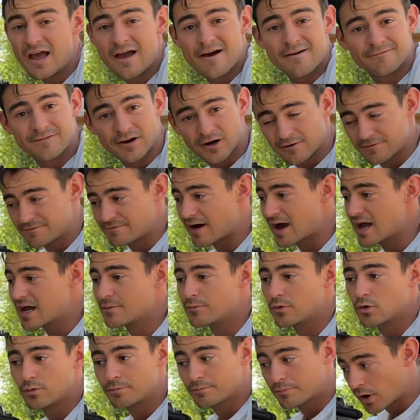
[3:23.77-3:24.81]

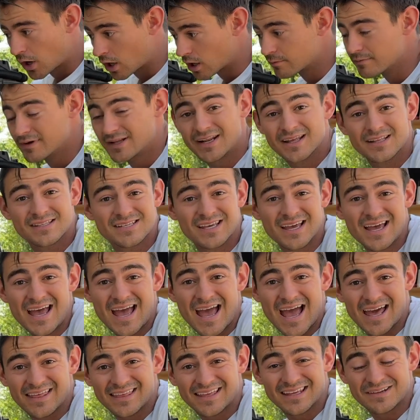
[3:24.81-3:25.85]
verifiable, permanent,
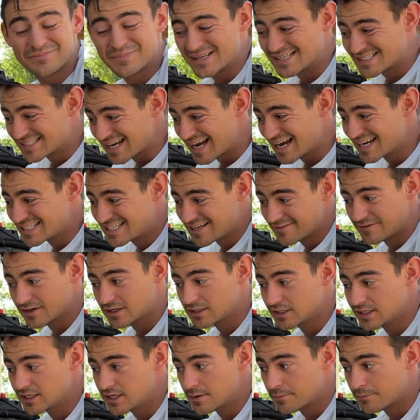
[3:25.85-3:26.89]
and can be
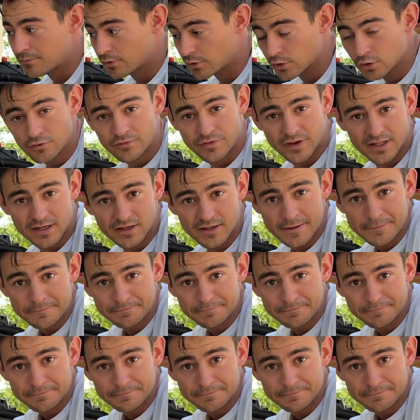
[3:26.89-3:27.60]
scientifically proven